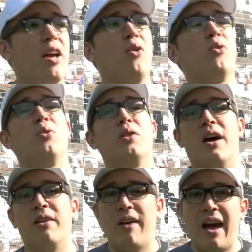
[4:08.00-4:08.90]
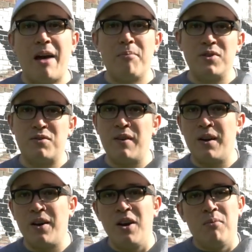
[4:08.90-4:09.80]
a whole lot of
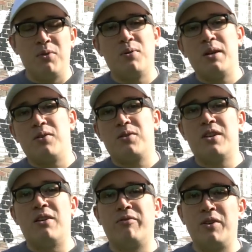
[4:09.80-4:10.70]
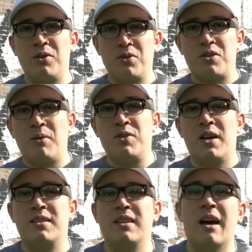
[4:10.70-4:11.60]
atmosphere between yourself and your
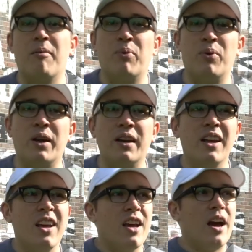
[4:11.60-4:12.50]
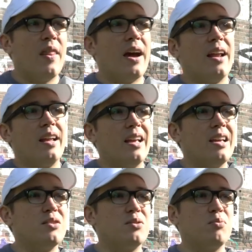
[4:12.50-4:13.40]
subject at that point, and that
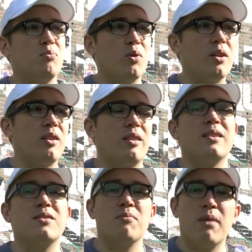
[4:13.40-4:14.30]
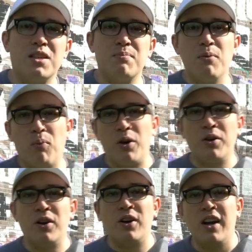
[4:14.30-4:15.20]
is one of the things that makes me
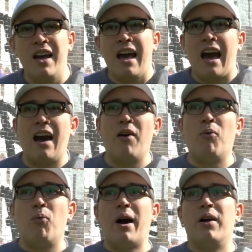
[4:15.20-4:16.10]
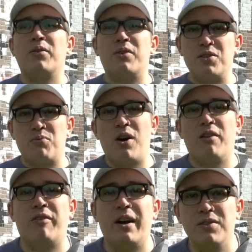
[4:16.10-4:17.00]
wonder how well are these
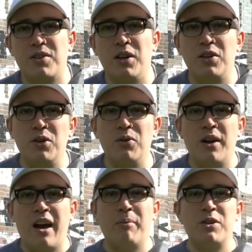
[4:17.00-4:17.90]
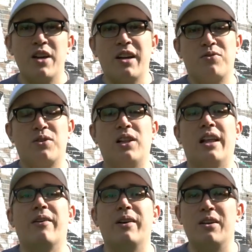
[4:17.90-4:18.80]
raw files going to do and how much extra
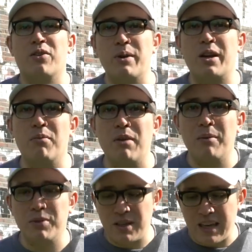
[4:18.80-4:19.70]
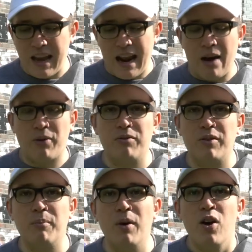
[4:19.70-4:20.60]
clarity are we going to be able to get out of
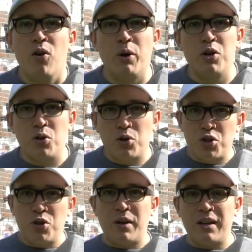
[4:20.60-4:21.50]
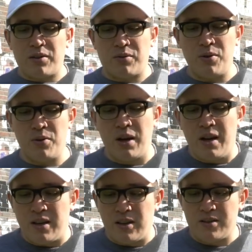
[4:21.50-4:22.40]
them when you're shooting through
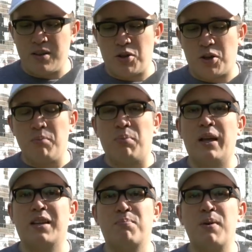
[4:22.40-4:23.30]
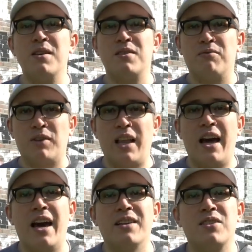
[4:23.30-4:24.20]
such a complex piece of
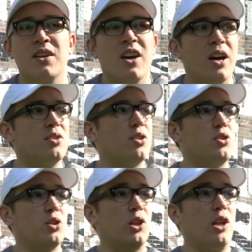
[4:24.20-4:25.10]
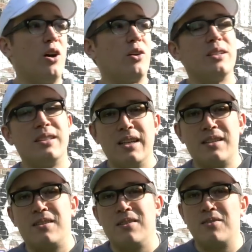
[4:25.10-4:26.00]
glass at such a long
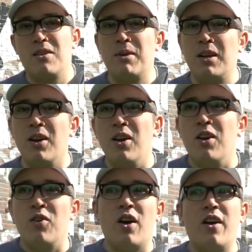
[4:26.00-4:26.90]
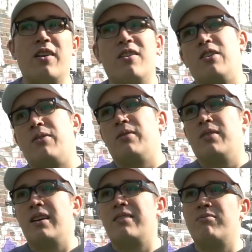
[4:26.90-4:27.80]
distance. I mean,
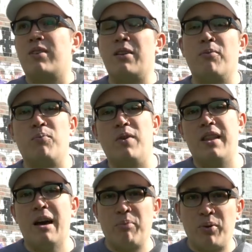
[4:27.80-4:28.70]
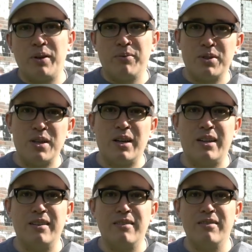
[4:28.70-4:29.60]
at that point we're
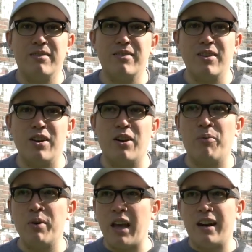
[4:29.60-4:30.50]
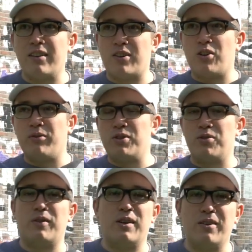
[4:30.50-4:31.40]
talking, are we getting the
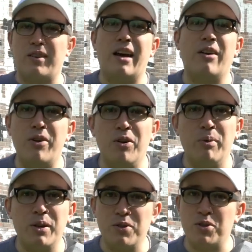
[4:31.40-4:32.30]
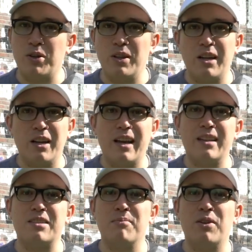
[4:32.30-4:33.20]
curvature of the earth? I don't know, but you're certainly going to
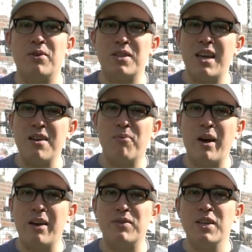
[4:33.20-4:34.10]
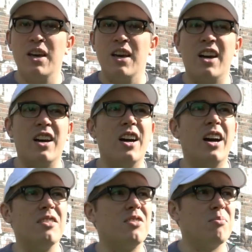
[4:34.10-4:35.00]
get some of those heat waves
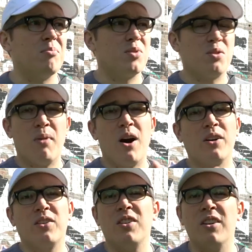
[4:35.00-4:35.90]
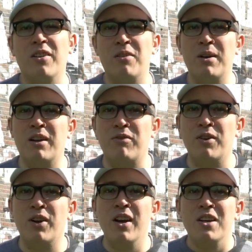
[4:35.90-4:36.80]
and some smog, you know what I mean? If
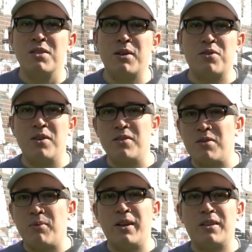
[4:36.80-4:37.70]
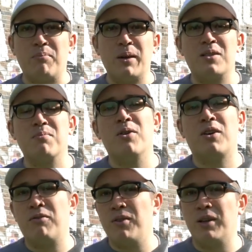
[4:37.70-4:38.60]
you're, especially in somewhere like the Big
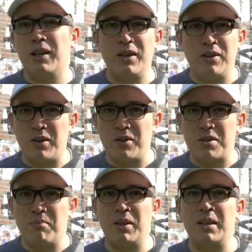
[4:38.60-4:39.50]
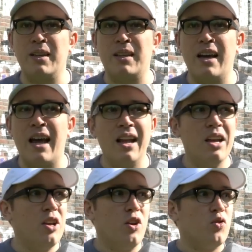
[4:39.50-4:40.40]
Smoke, if you're in London or something like that,
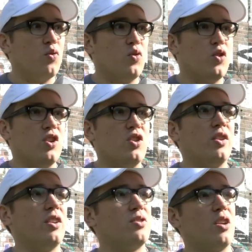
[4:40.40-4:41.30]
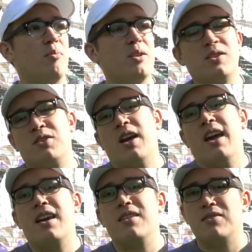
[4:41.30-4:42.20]
there's going to be such a
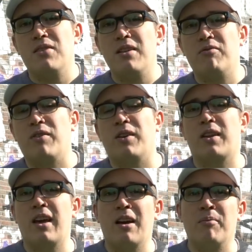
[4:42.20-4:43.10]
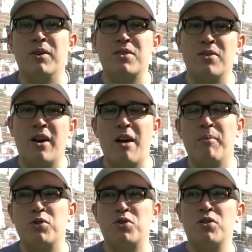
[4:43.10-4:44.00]
haze in front of the camera. So how
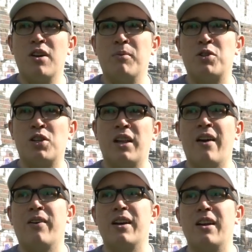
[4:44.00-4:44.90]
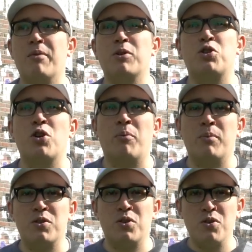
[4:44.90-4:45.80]
much clarity and how much
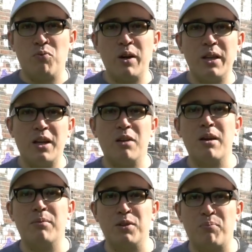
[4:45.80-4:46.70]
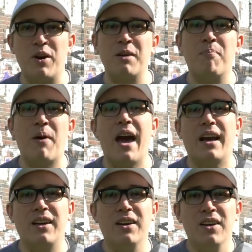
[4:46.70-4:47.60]
sharpness are you really going to be able to bring back